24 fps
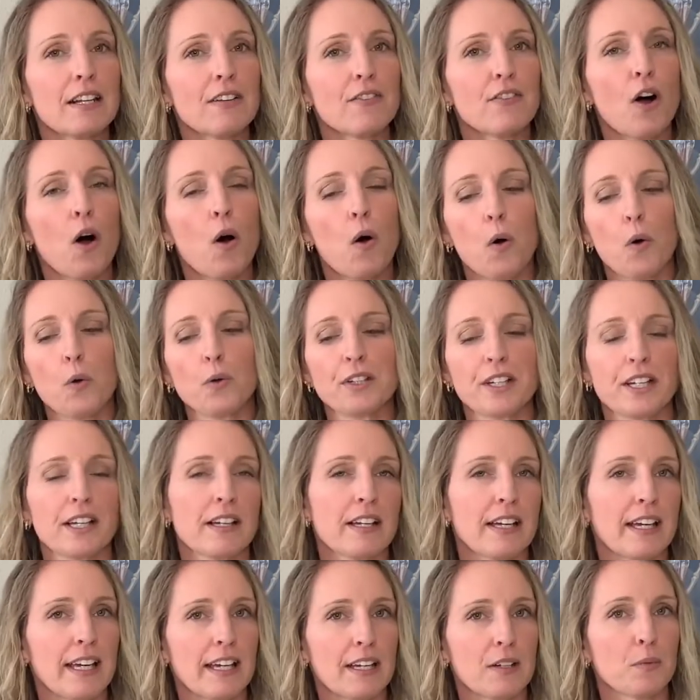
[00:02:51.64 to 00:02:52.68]
of
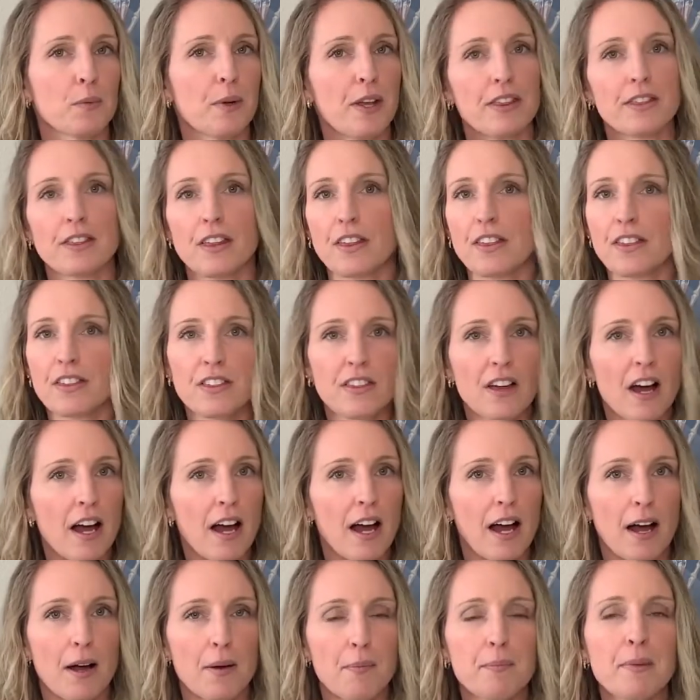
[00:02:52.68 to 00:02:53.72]
holding it with the
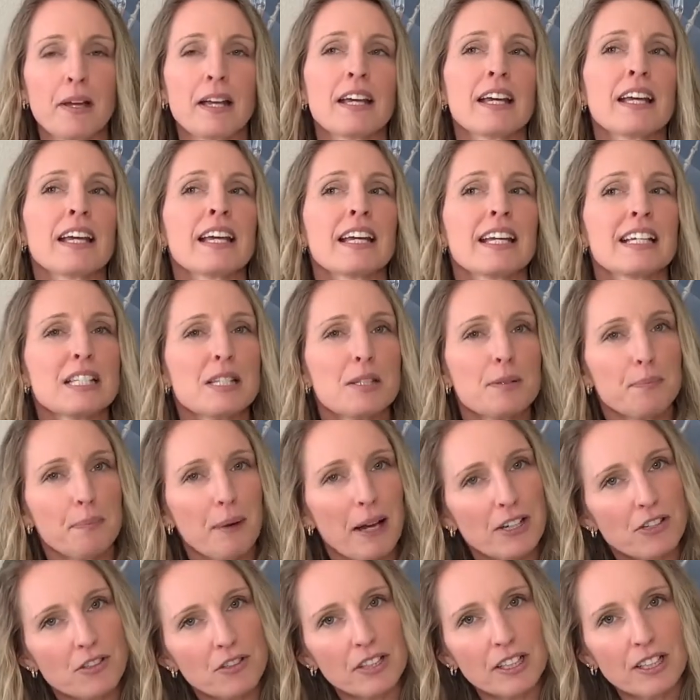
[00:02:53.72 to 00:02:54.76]
thumb,
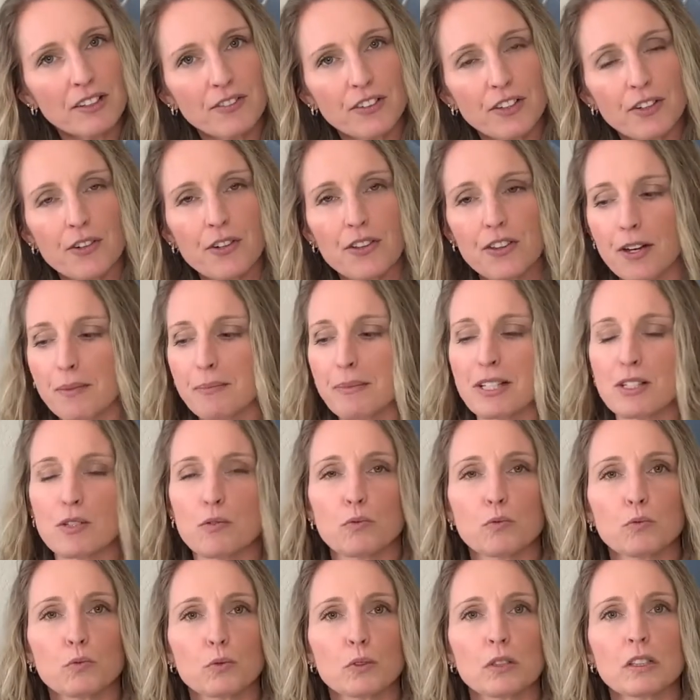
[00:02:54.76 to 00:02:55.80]
especially if your thumb is
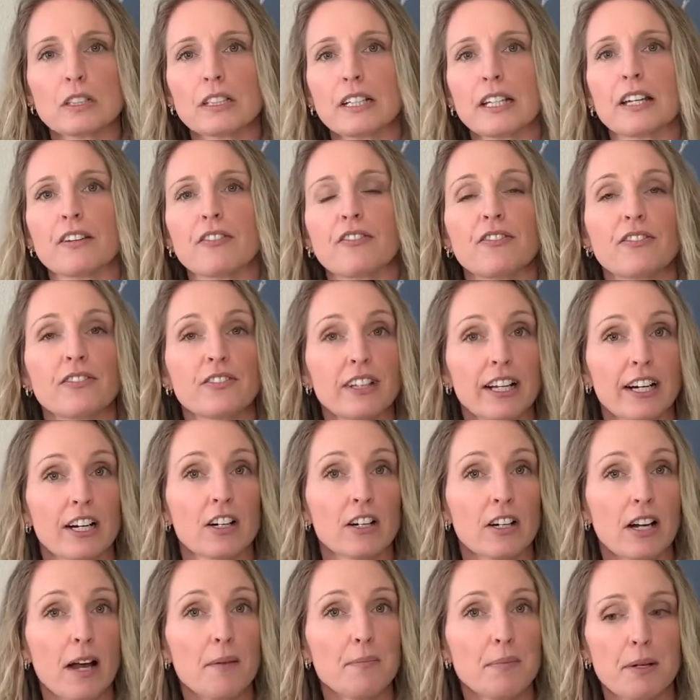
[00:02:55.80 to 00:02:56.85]
really
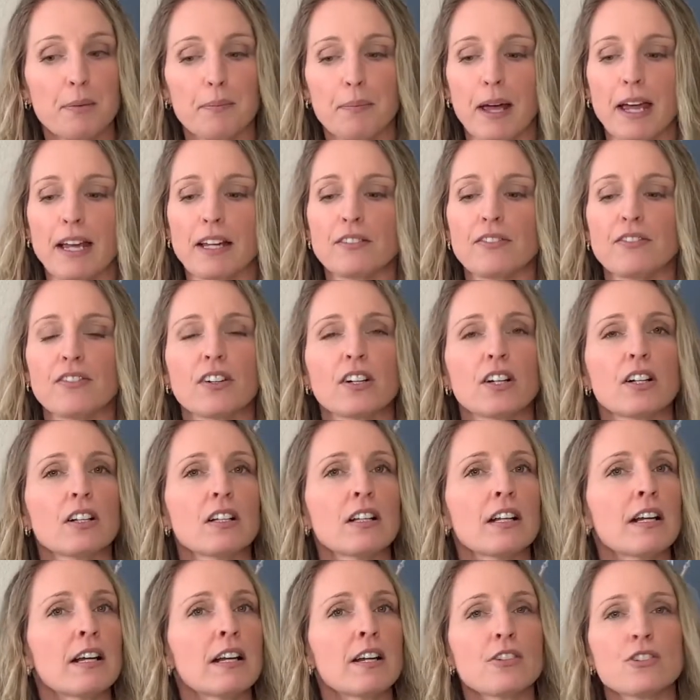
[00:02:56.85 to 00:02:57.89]
flared up and
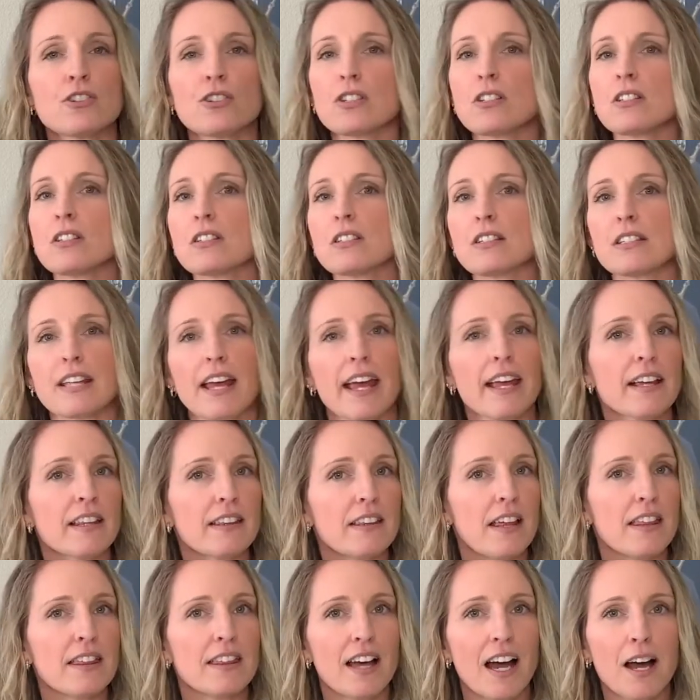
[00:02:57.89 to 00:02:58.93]
painful, just take
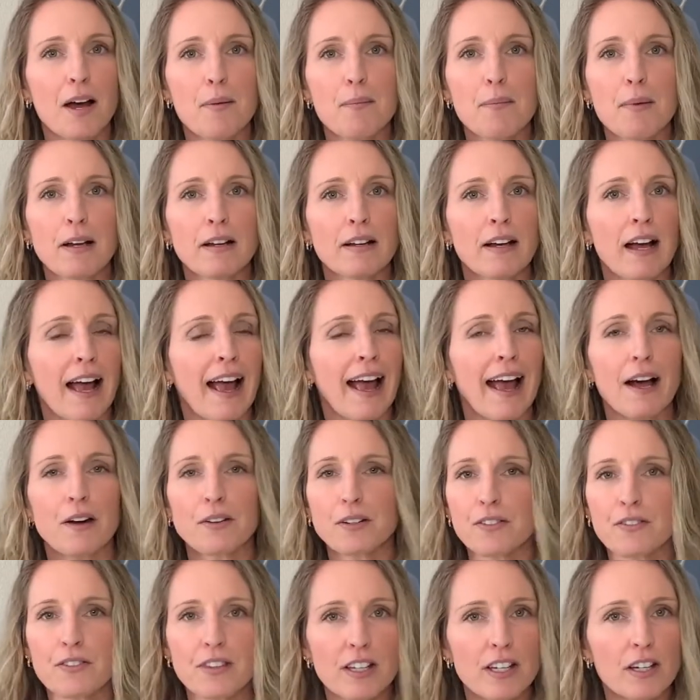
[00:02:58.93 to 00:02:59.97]
the thumb out
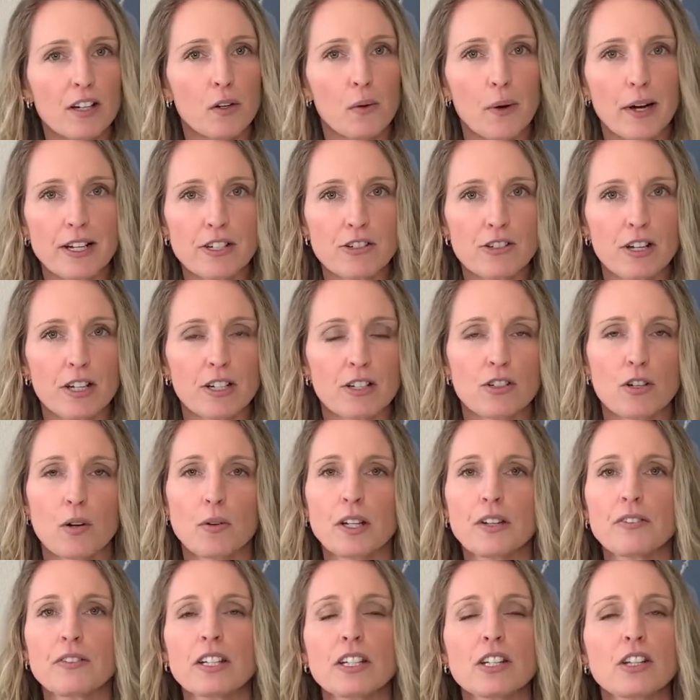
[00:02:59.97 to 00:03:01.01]
of the equation.
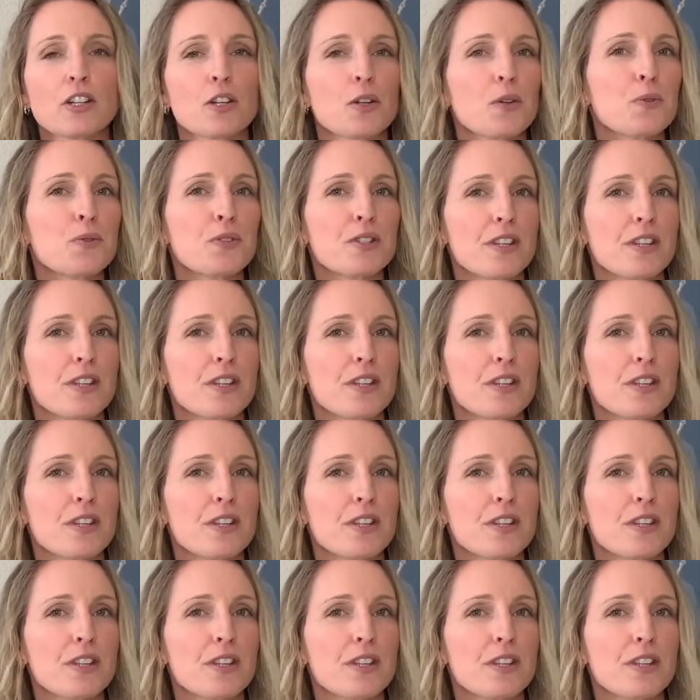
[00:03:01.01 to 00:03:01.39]
Don't even use